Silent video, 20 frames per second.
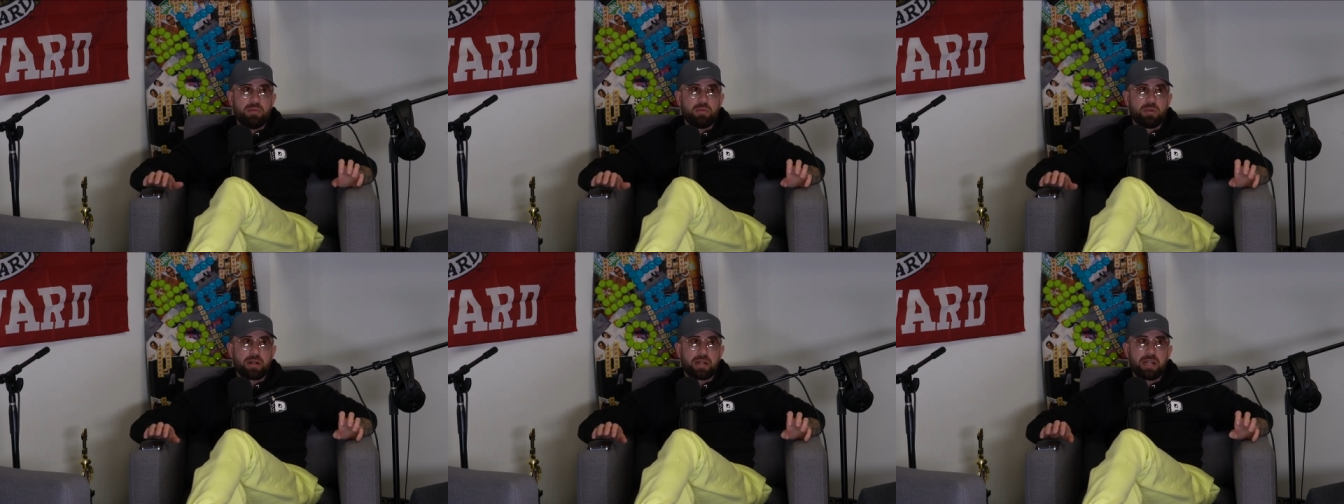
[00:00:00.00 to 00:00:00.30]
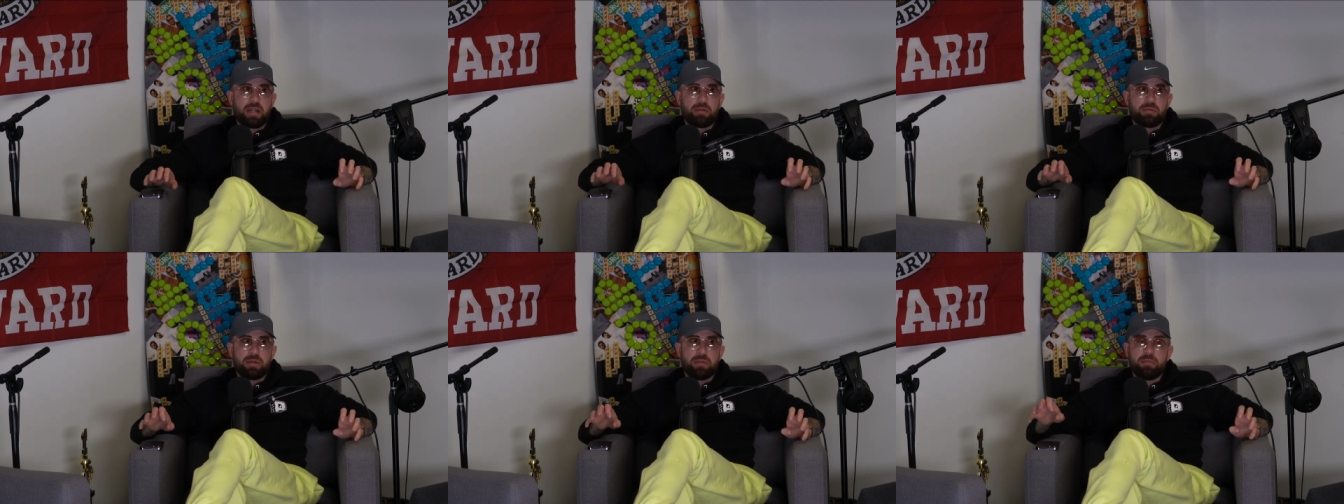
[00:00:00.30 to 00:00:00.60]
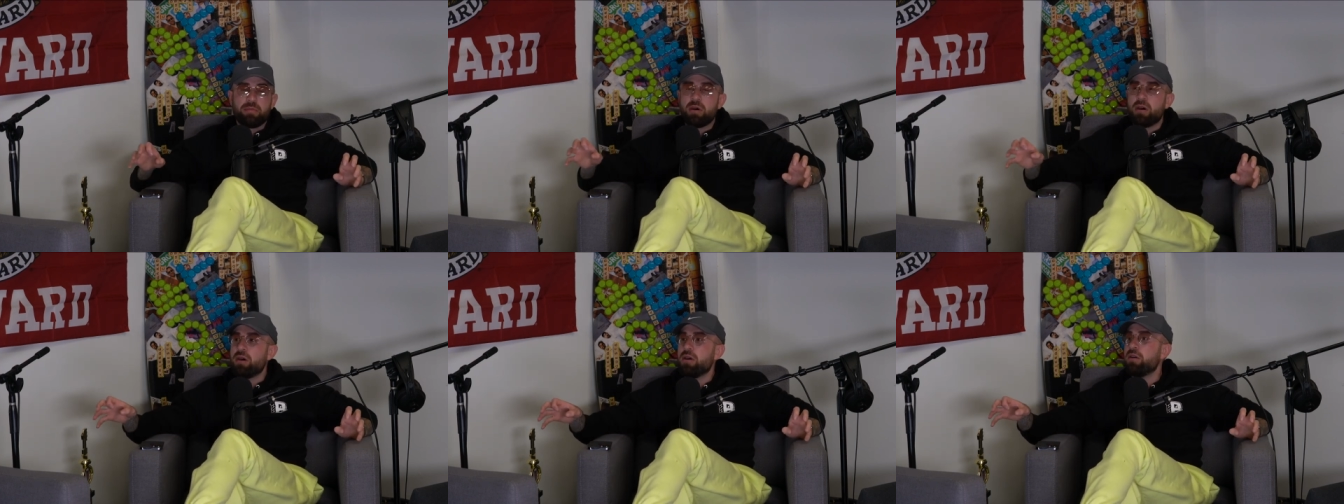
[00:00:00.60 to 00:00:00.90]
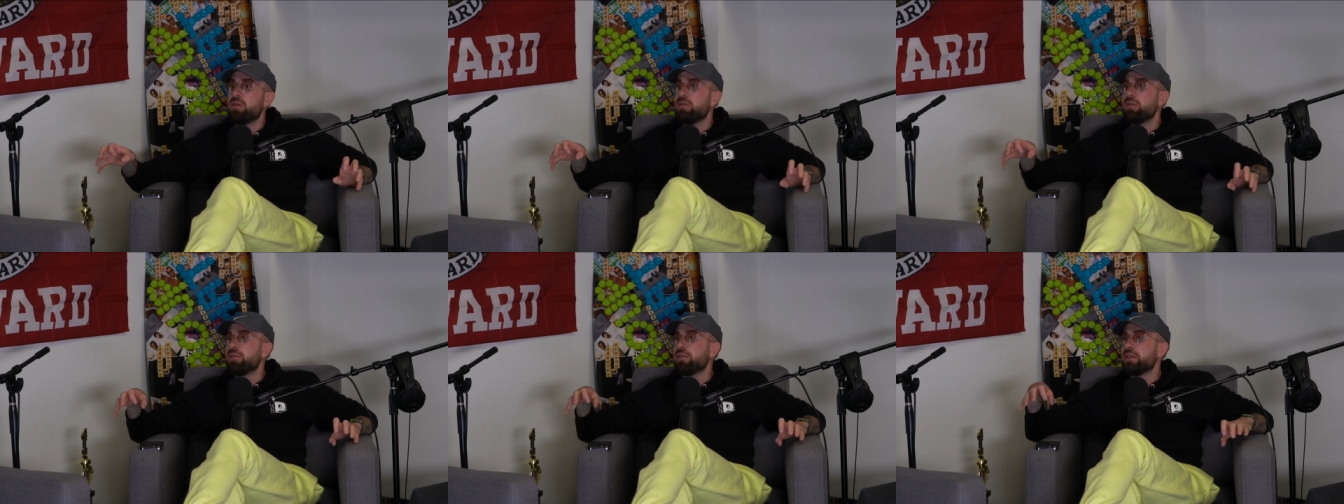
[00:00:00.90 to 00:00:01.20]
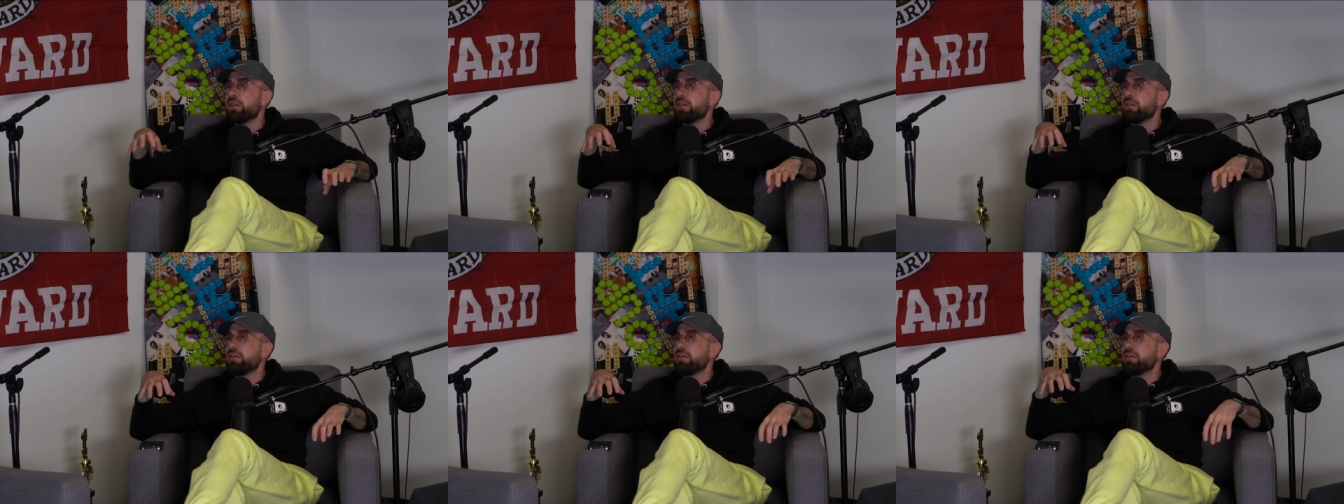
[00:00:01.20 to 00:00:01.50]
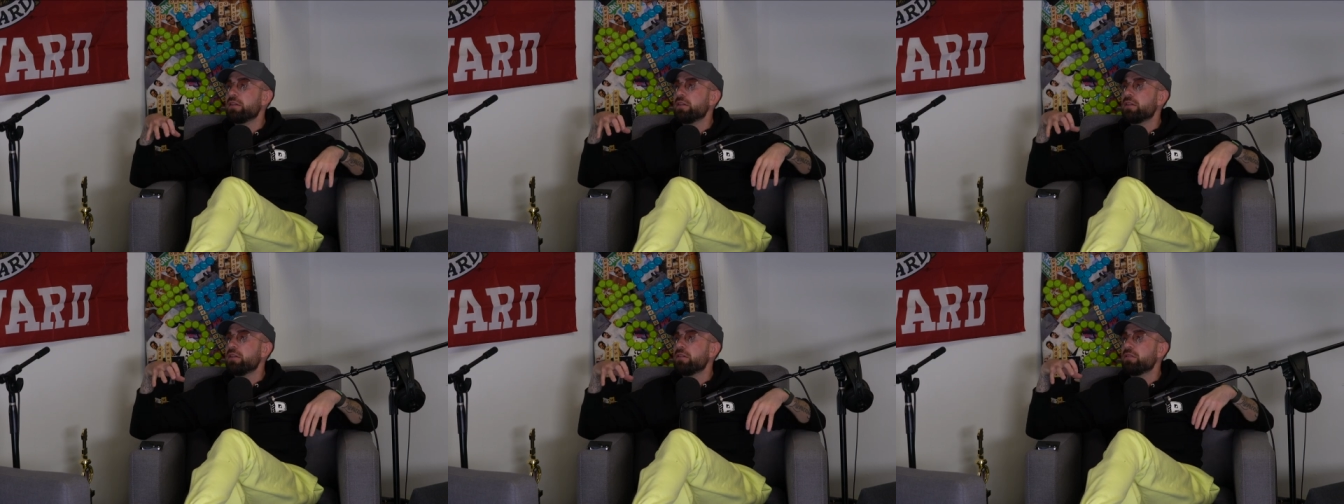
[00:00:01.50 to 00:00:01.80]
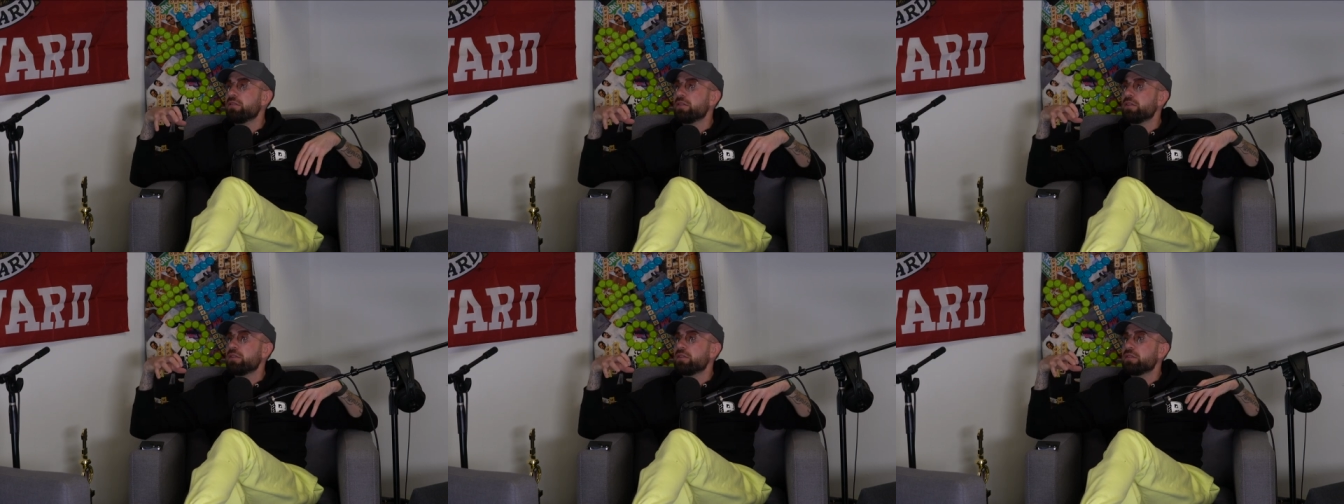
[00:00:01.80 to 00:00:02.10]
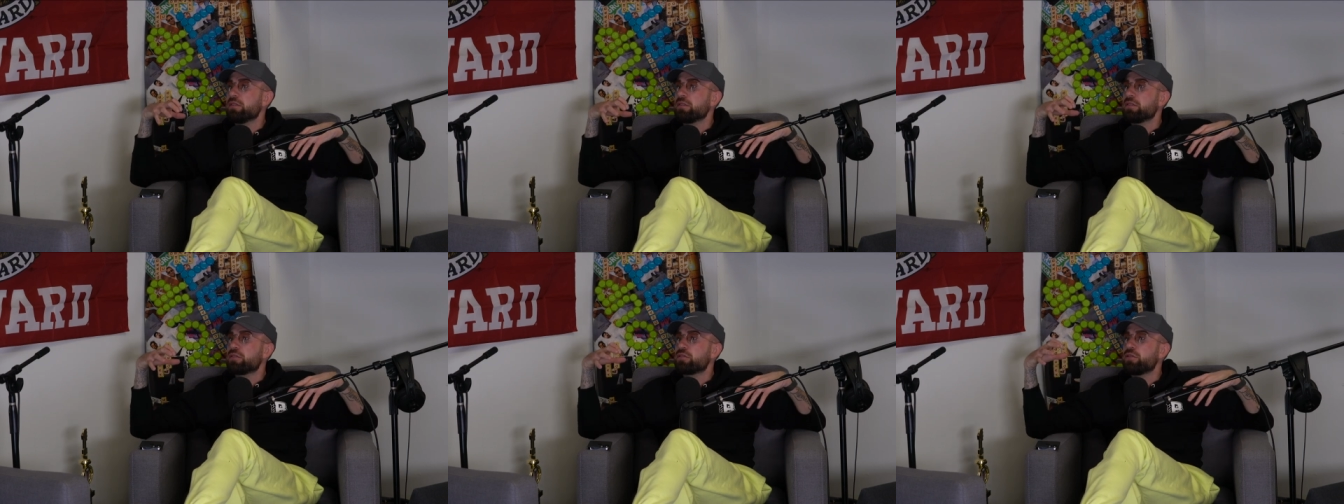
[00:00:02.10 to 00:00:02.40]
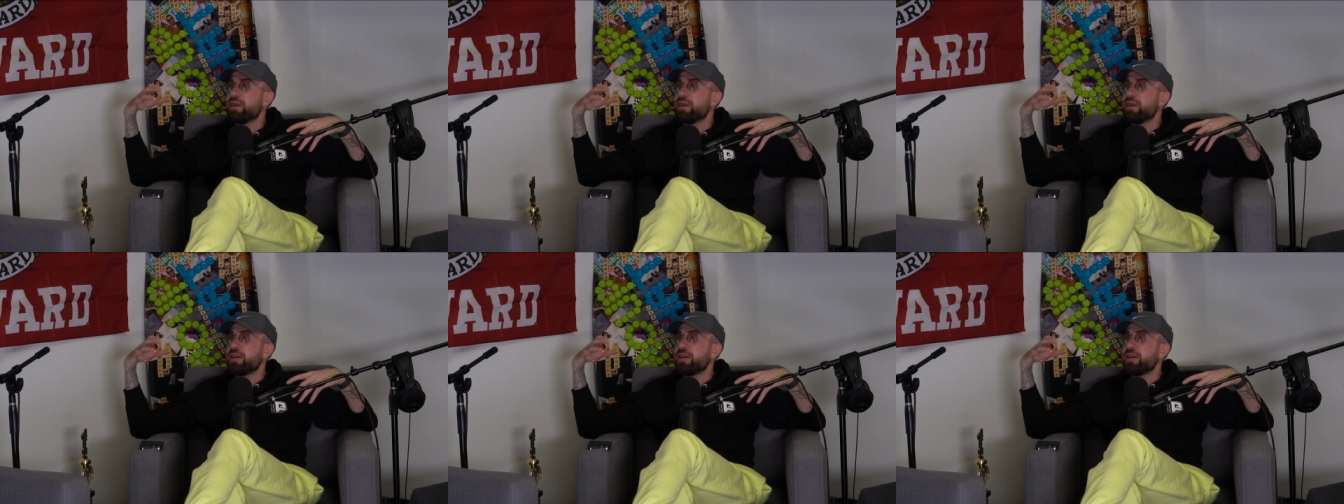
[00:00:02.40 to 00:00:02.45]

working remote and you know the